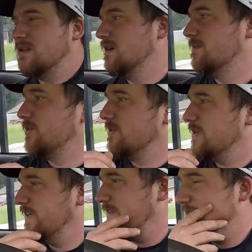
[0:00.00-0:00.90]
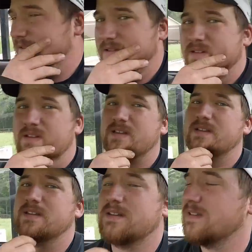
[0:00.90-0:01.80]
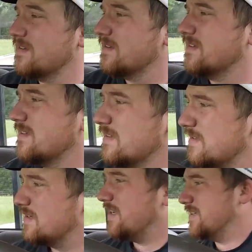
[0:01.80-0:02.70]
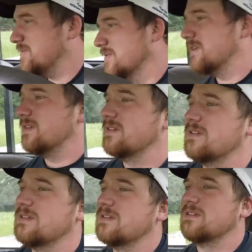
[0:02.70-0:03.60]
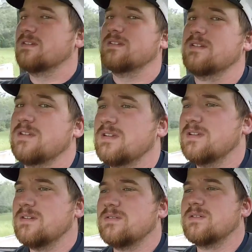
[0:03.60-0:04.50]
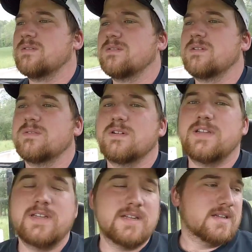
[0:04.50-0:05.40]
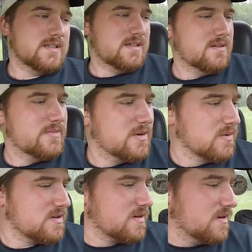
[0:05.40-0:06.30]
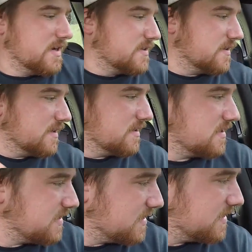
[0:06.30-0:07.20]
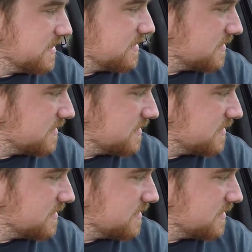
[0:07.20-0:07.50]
I'm gonna head to the next one. I'm going over to it. It's got a bit of orchard grass right in this area.